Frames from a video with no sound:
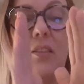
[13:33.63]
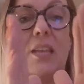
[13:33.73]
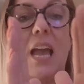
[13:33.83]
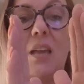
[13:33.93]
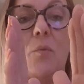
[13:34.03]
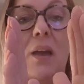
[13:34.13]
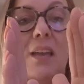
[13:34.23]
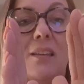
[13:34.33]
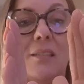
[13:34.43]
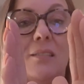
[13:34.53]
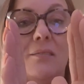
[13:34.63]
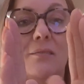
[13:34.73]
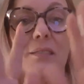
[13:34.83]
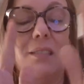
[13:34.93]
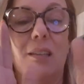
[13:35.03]
gateway.
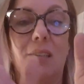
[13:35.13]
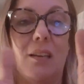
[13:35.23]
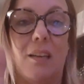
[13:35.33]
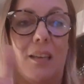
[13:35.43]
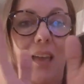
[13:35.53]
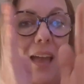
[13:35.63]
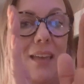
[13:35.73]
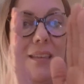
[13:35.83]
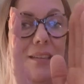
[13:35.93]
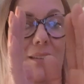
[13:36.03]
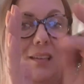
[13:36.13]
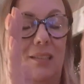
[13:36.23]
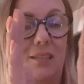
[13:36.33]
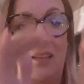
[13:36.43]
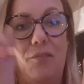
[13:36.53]
It's like a gate,
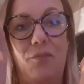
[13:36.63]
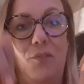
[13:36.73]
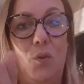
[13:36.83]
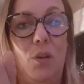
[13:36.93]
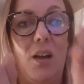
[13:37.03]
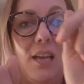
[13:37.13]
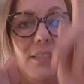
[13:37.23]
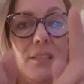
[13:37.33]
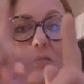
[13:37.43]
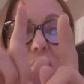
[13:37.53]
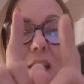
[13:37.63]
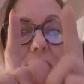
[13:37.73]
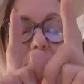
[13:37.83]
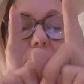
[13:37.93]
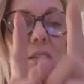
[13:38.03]
it's like four lines,
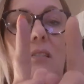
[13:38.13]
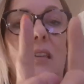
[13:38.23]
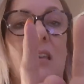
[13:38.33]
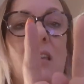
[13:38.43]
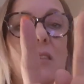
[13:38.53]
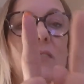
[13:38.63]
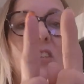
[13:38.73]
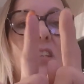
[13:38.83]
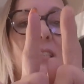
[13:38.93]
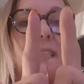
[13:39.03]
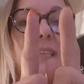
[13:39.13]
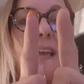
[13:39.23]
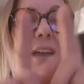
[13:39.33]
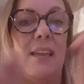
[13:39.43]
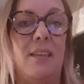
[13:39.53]
right. So visualize a
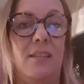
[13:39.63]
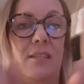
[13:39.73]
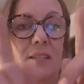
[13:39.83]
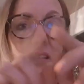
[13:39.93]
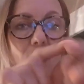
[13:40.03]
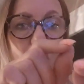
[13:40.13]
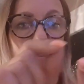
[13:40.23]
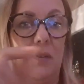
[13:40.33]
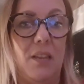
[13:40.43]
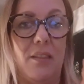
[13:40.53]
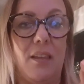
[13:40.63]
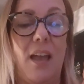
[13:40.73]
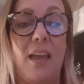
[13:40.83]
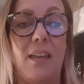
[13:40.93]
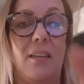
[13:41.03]
gate, opening the
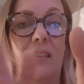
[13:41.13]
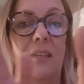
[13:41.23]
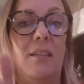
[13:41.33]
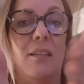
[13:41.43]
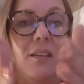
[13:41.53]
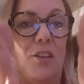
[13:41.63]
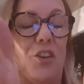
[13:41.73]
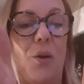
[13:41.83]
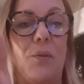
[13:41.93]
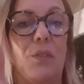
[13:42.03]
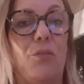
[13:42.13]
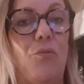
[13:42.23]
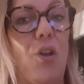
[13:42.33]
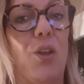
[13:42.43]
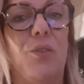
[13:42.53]
gate and going
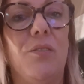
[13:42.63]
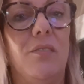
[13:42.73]
through.